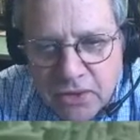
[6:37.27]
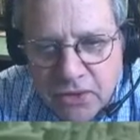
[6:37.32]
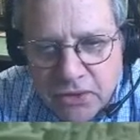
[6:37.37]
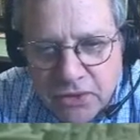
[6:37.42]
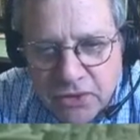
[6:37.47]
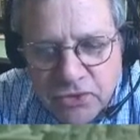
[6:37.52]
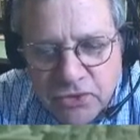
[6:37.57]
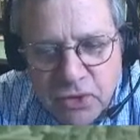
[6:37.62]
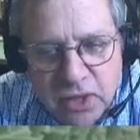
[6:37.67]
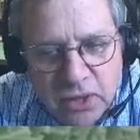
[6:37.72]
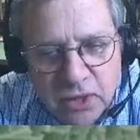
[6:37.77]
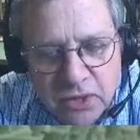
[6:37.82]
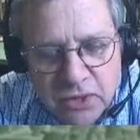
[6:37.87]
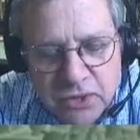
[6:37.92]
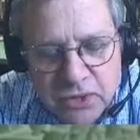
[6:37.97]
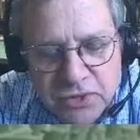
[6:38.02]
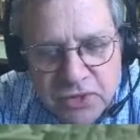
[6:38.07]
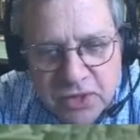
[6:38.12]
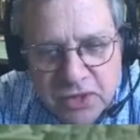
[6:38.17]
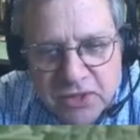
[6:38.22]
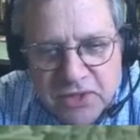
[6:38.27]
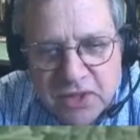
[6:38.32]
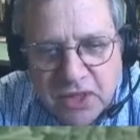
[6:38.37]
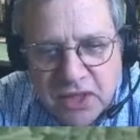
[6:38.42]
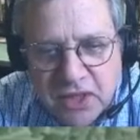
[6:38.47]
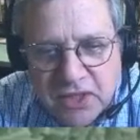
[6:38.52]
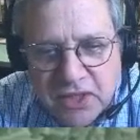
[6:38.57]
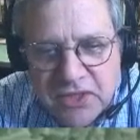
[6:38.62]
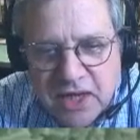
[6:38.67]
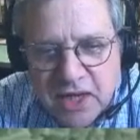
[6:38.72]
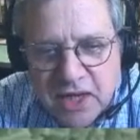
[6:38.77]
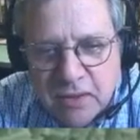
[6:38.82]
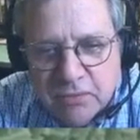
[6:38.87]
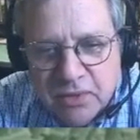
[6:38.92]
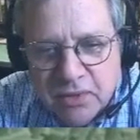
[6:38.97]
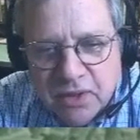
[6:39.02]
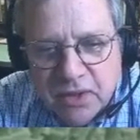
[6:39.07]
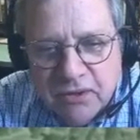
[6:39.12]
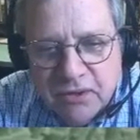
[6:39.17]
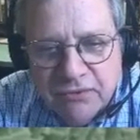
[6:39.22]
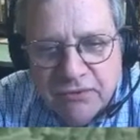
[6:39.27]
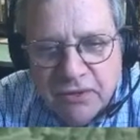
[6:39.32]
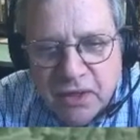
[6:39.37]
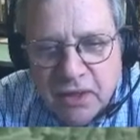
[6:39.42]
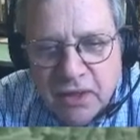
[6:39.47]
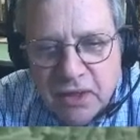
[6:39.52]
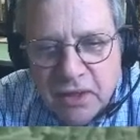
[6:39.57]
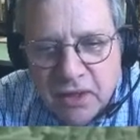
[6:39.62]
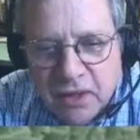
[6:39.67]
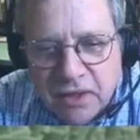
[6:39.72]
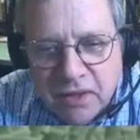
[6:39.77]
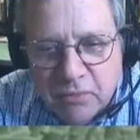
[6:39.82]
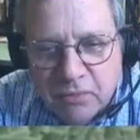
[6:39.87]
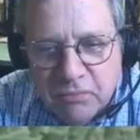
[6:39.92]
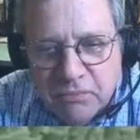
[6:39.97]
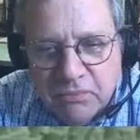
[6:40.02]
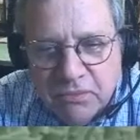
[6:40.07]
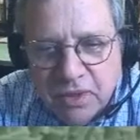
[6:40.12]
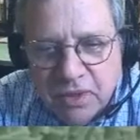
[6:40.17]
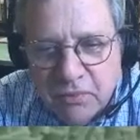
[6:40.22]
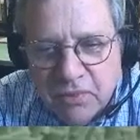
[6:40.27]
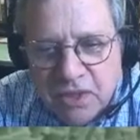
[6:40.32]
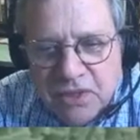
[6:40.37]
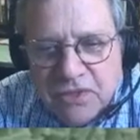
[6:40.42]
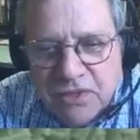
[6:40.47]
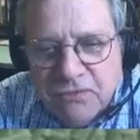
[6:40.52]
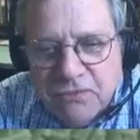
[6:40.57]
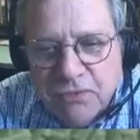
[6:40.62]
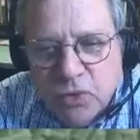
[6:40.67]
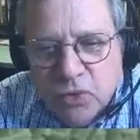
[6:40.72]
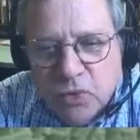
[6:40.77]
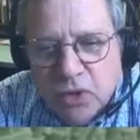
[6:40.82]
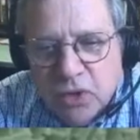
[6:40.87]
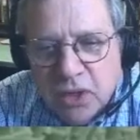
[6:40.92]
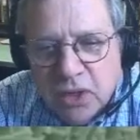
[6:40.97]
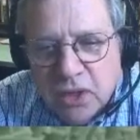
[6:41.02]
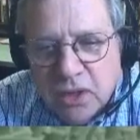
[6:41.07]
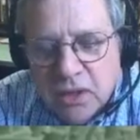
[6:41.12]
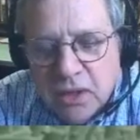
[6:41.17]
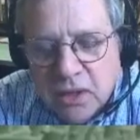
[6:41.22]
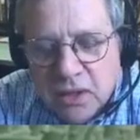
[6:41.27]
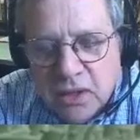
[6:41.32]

So the truckloads, you can see an example of the uh, the, the, mixed fuel.